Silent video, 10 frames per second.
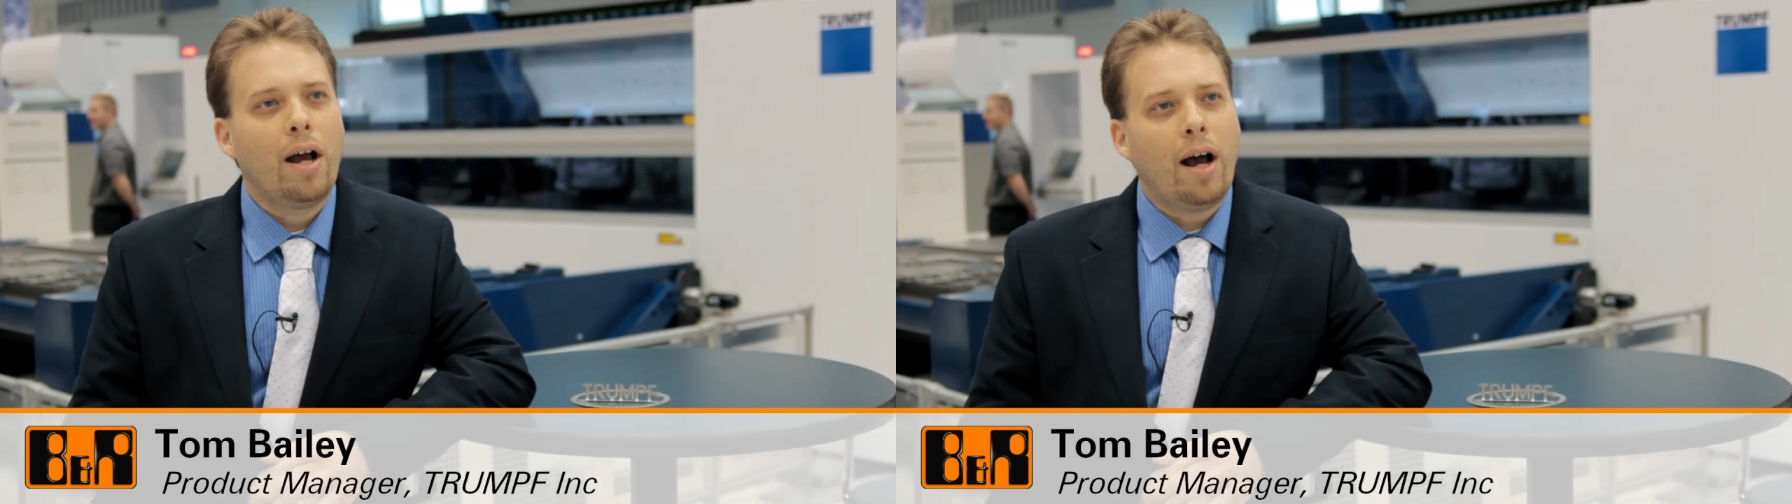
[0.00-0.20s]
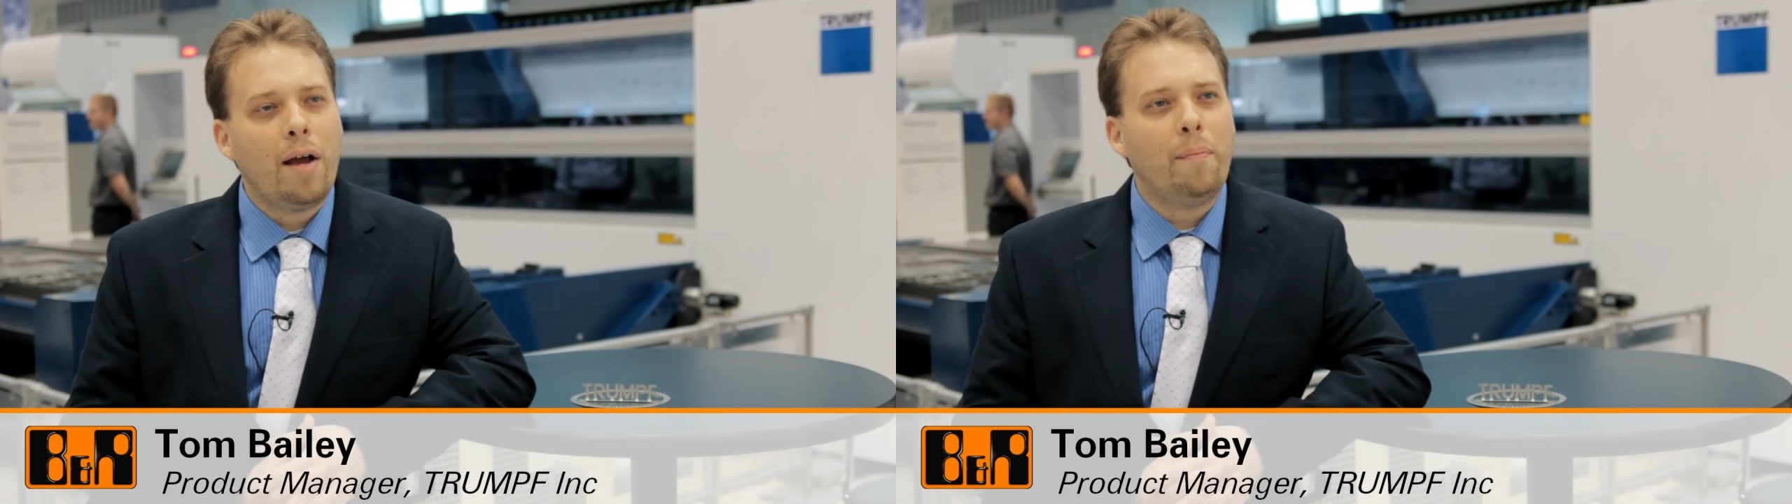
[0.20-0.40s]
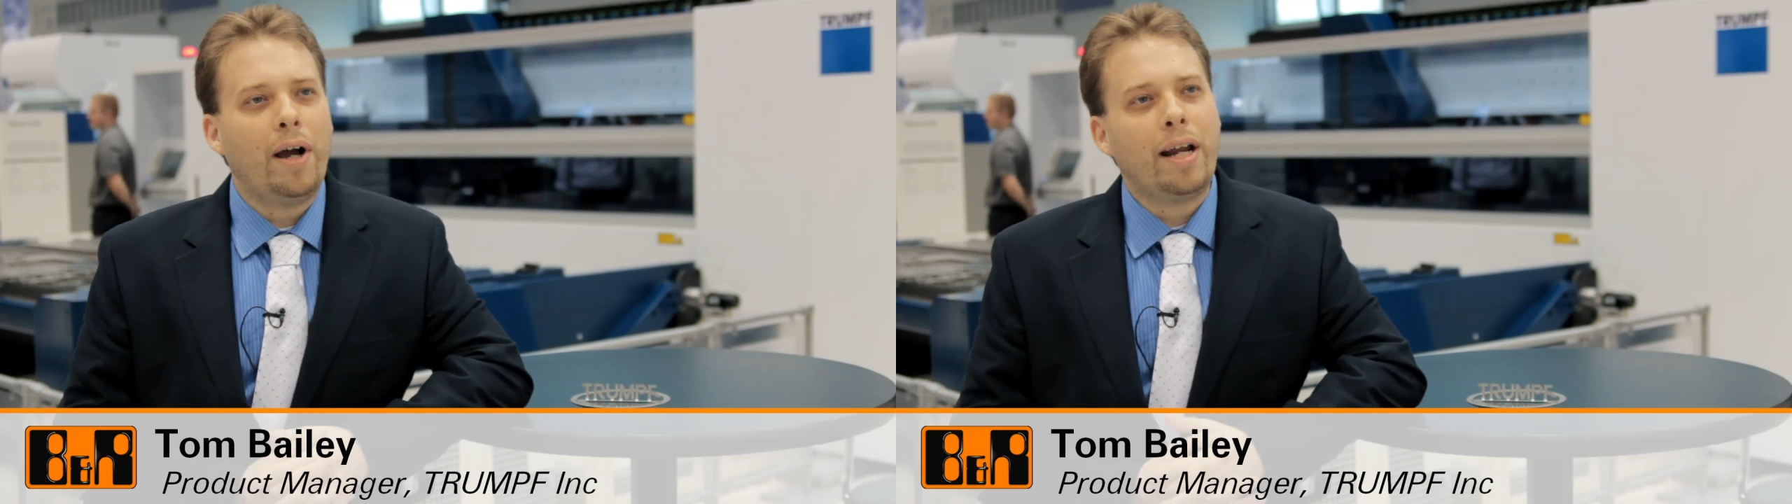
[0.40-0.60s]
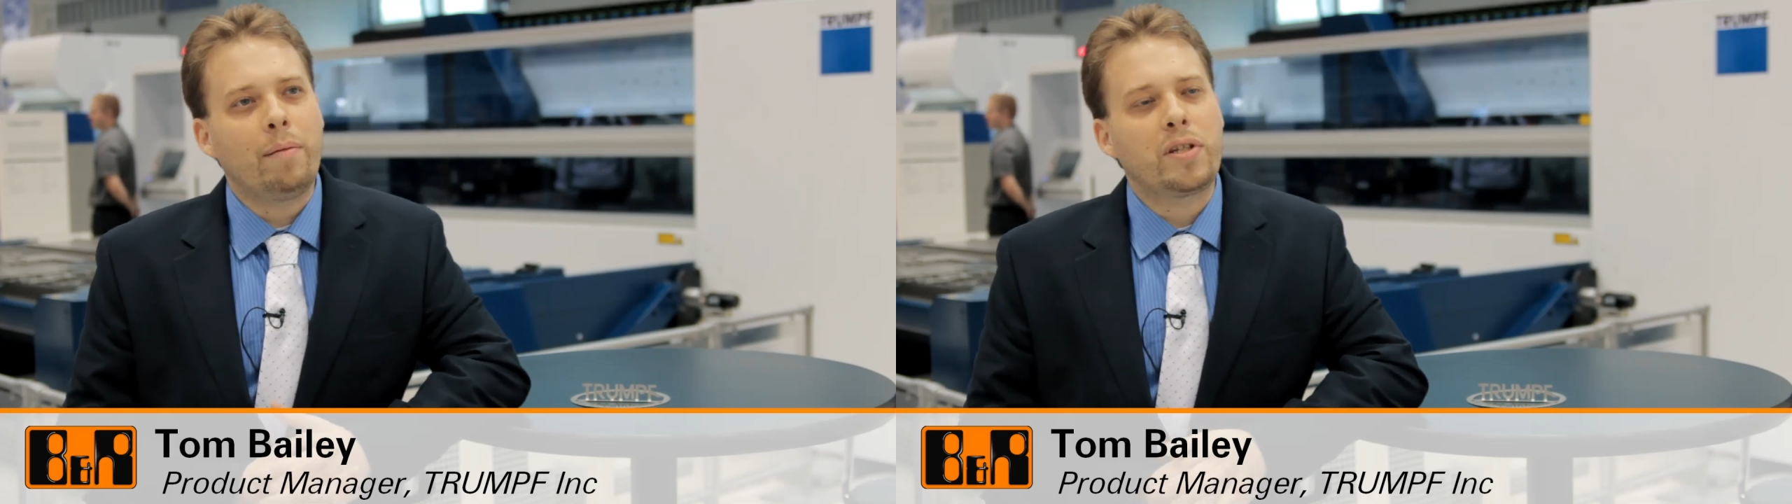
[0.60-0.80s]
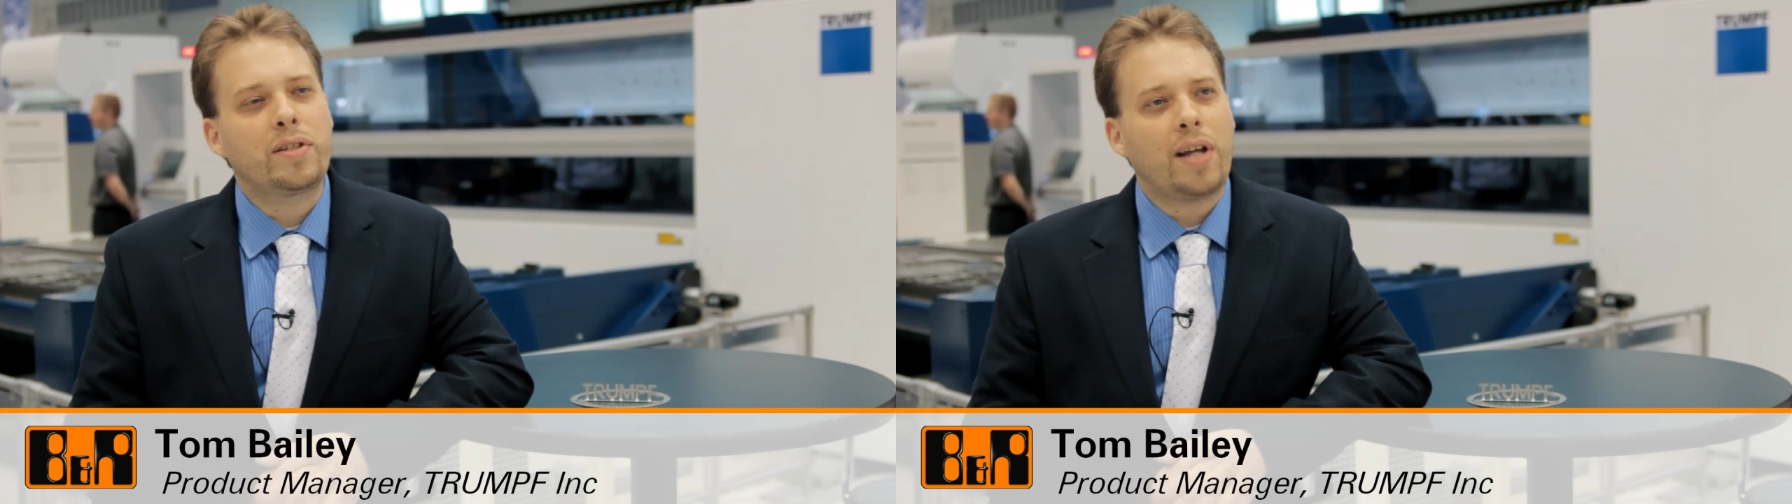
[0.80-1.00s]
Hi, my
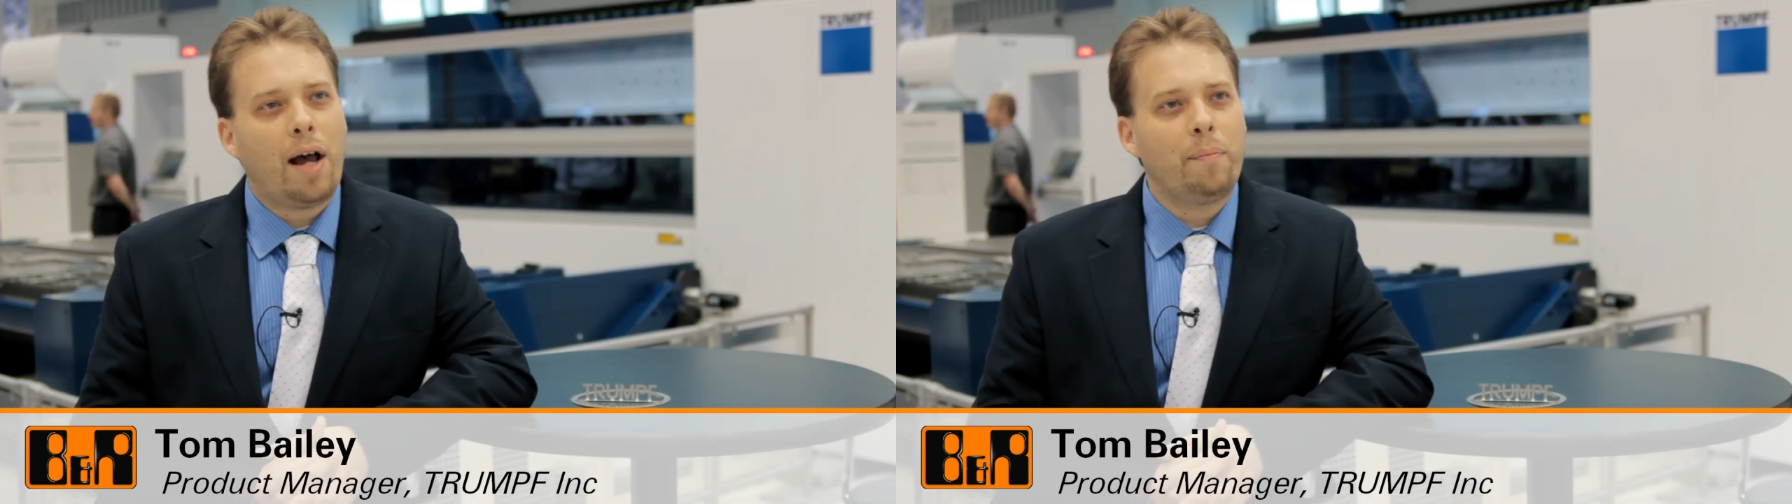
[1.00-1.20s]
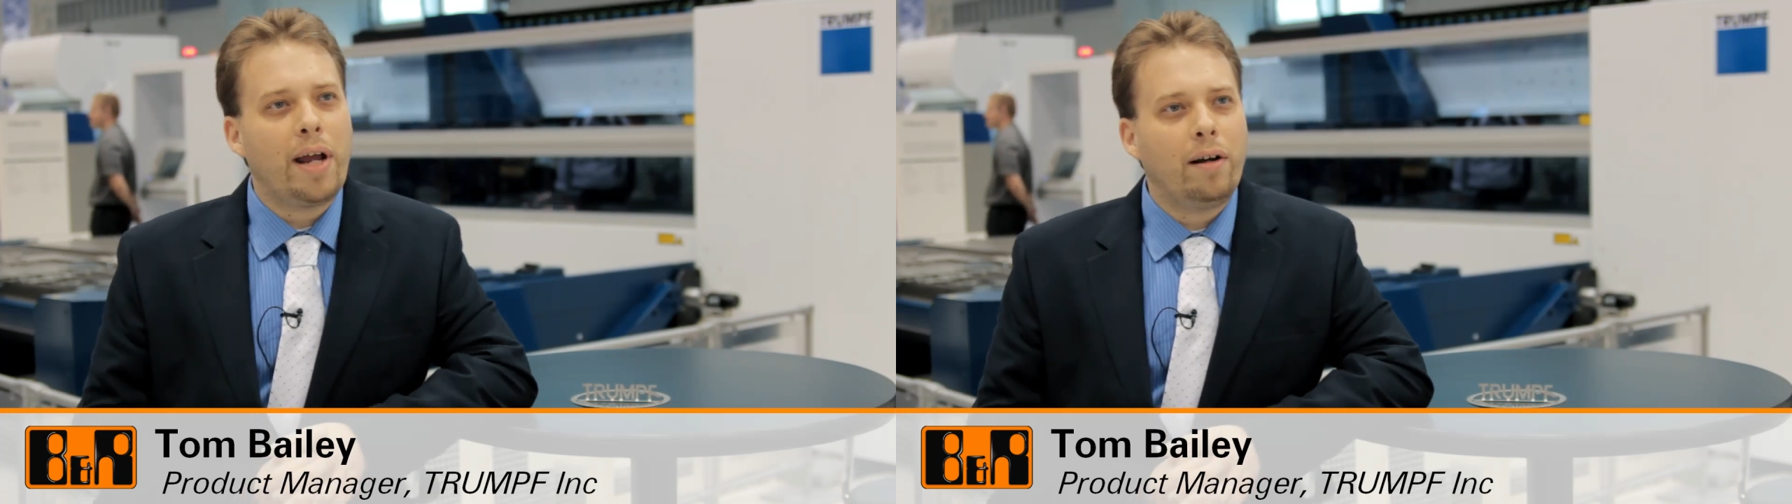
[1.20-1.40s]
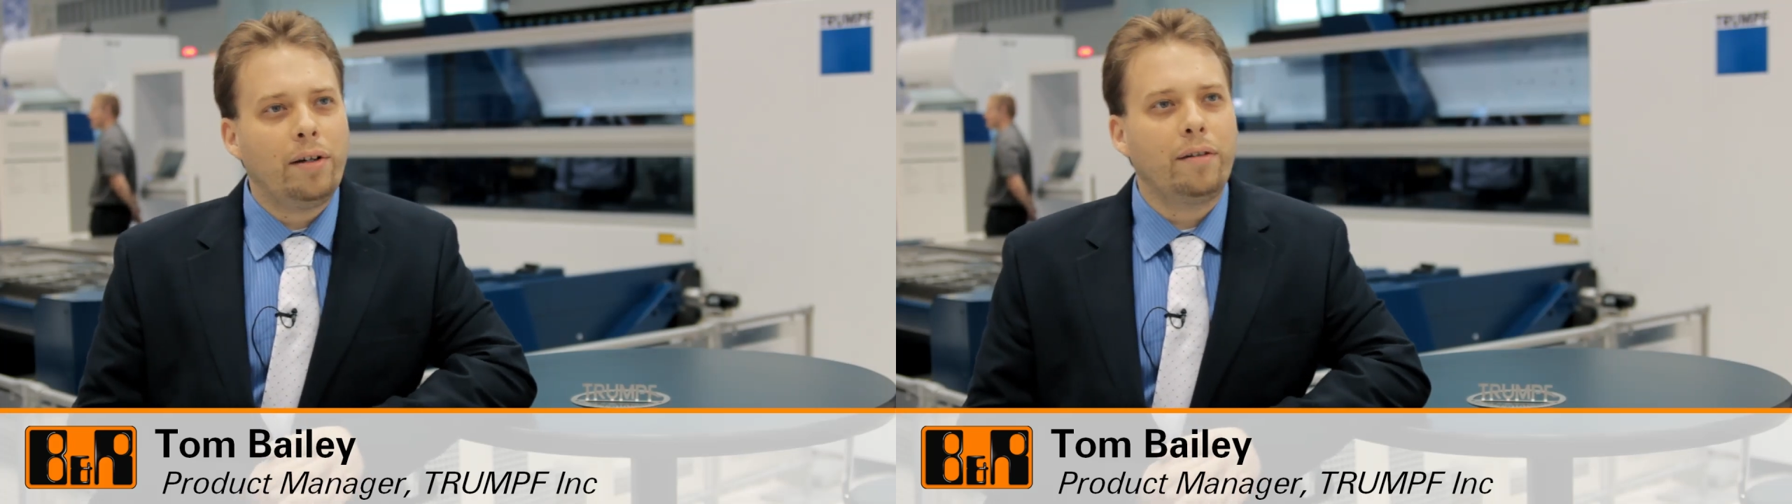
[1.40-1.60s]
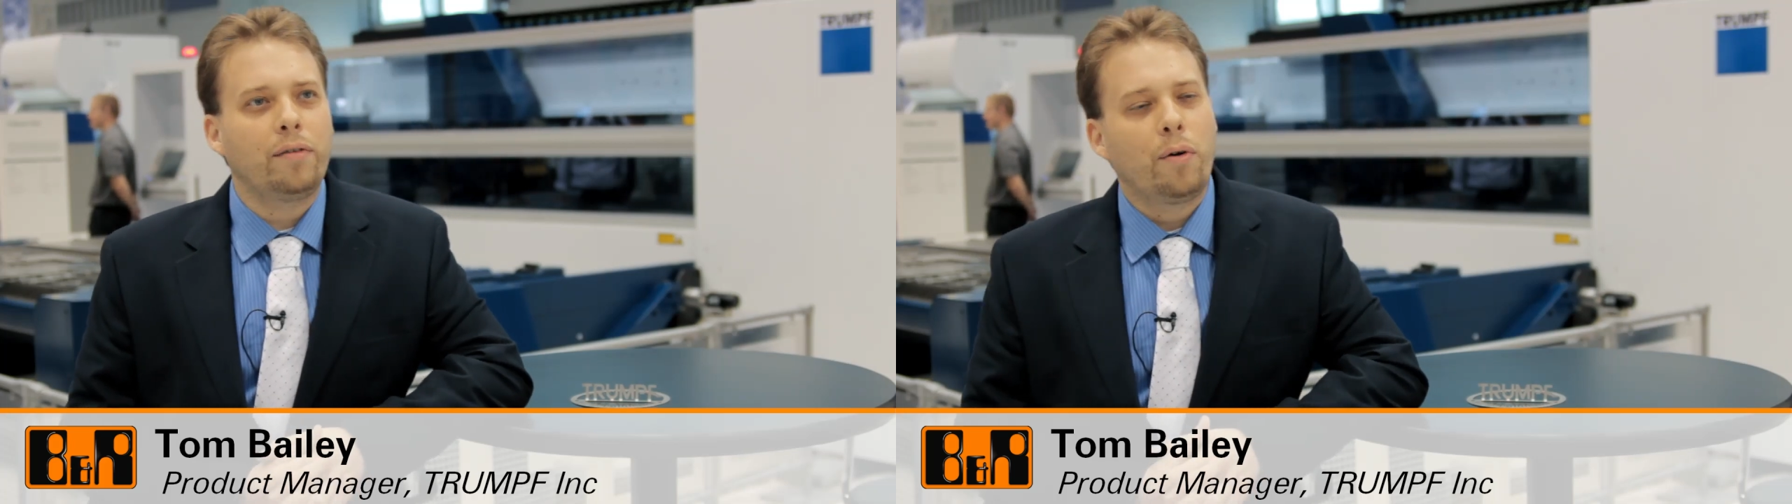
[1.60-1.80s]
name is Tom Bailey.